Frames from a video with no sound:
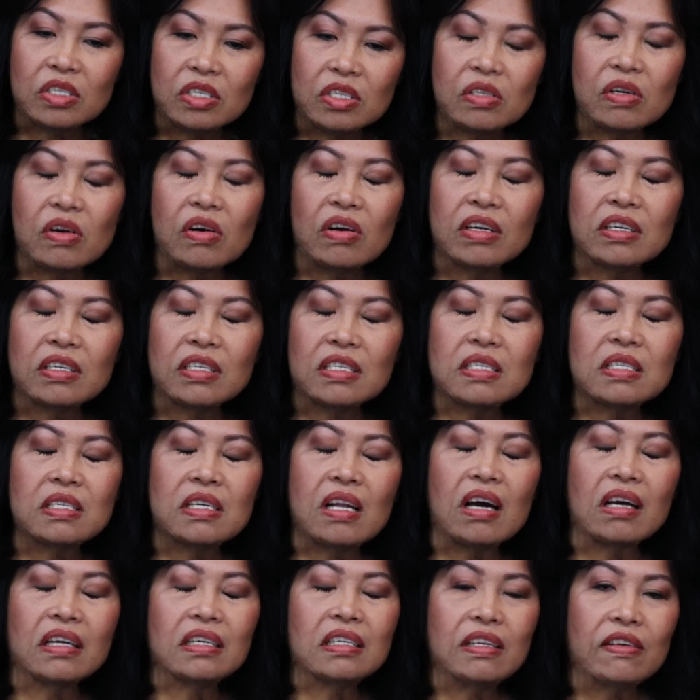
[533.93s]
scar does
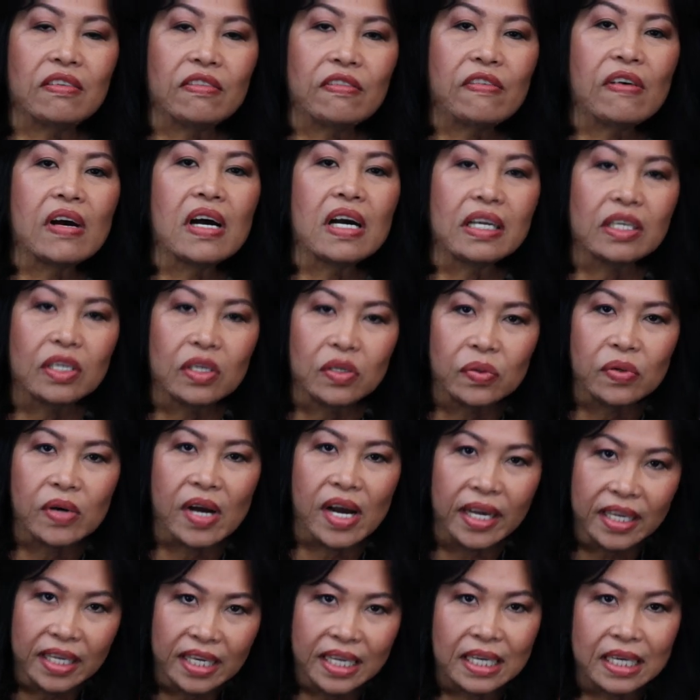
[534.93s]
not define who
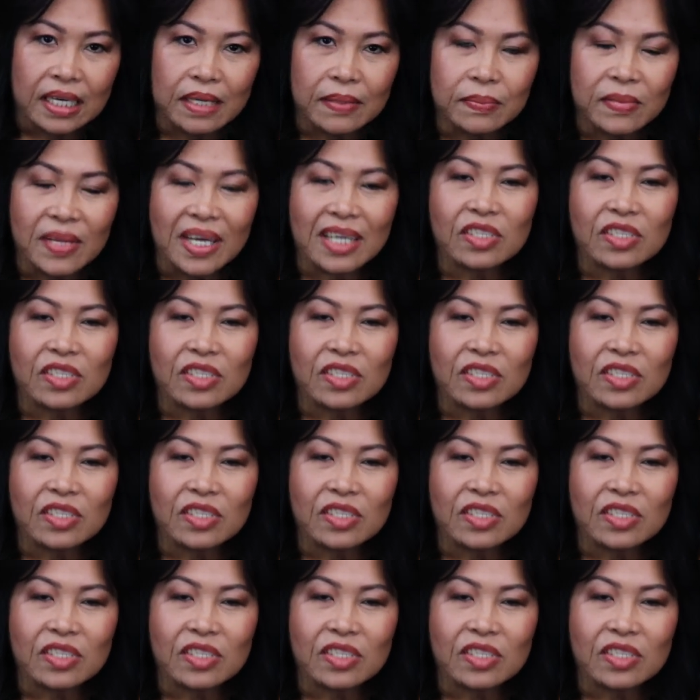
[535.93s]
I am.